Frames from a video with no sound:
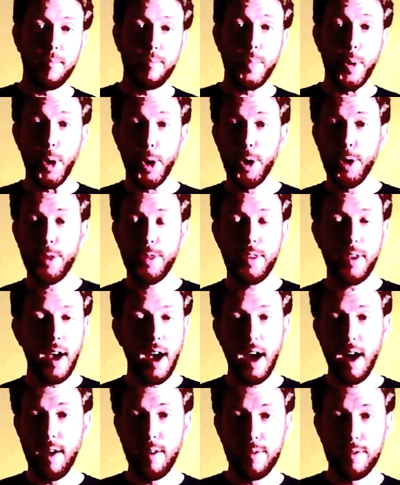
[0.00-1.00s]
birth
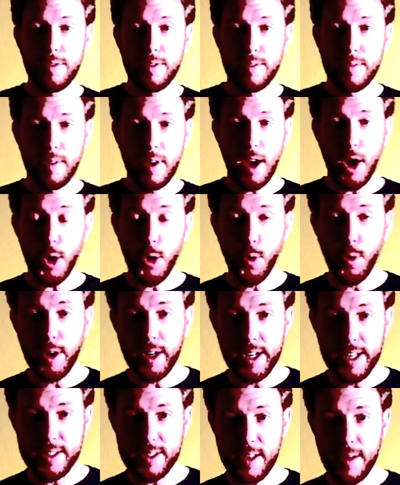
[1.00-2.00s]
of an
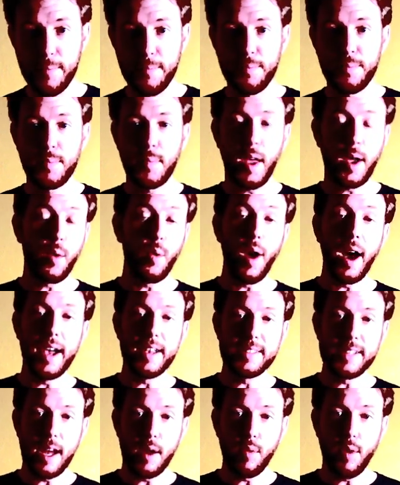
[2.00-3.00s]
organism? Like, why
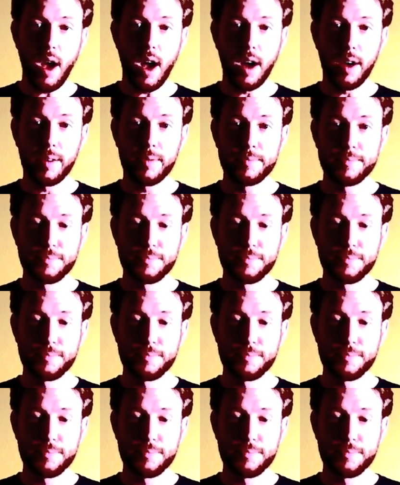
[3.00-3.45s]
is that wrong?